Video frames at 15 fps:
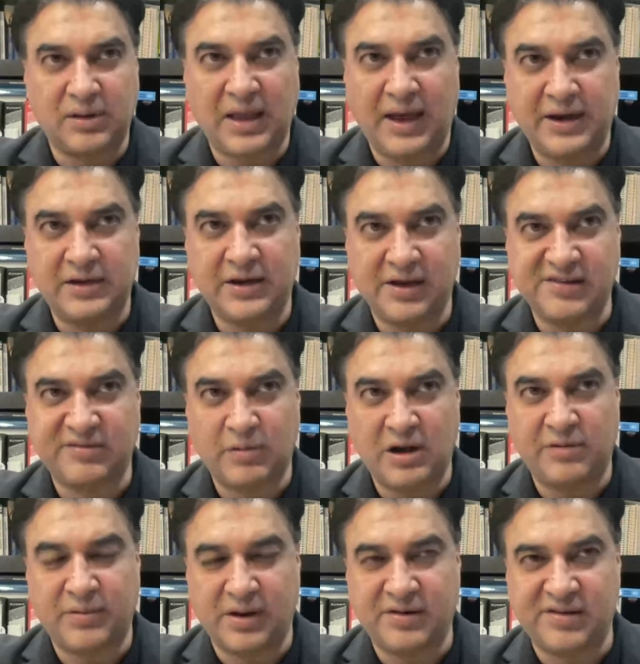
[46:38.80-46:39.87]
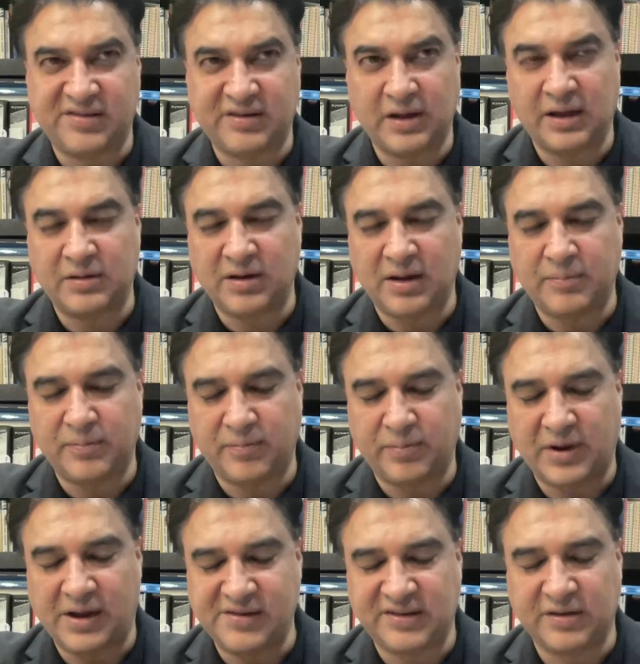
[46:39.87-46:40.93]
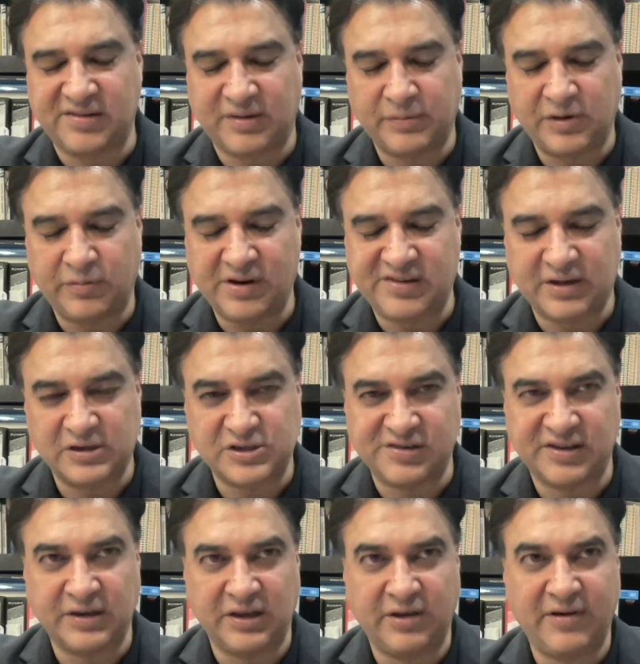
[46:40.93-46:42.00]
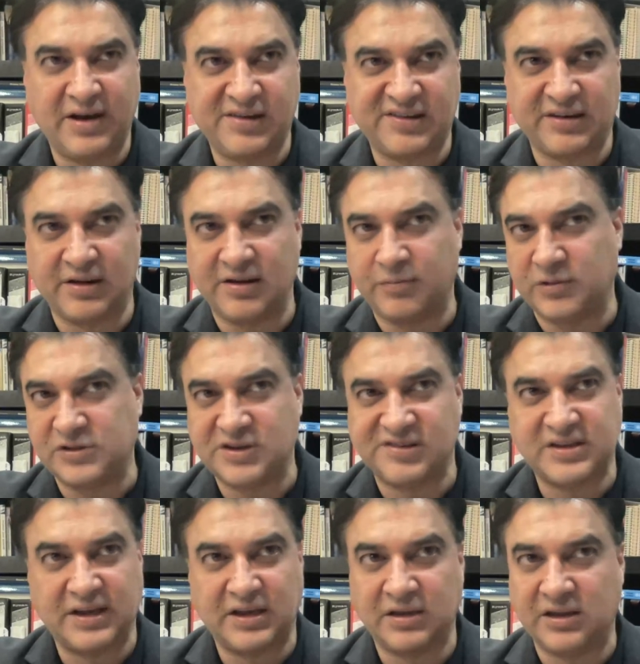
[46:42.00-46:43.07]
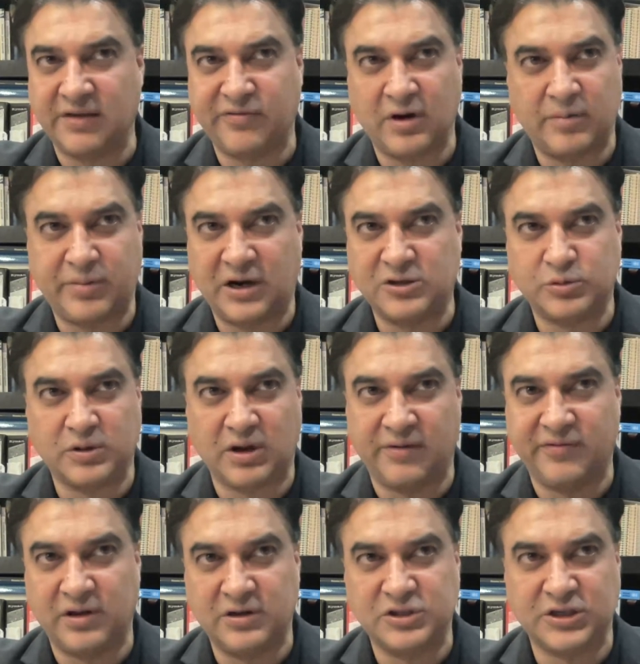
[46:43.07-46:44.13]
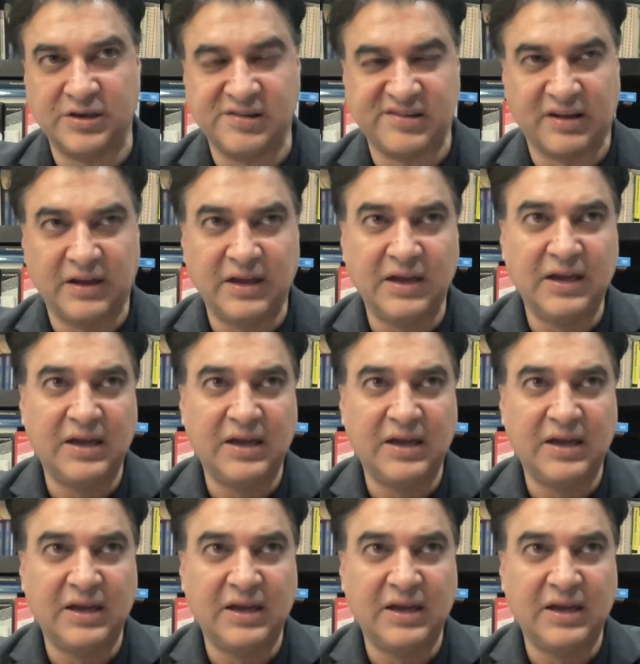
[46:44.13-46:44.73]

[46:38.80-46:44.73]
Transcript: Canada as well, and plus some of the researchers in the US, which is taking a different approach with convolutions.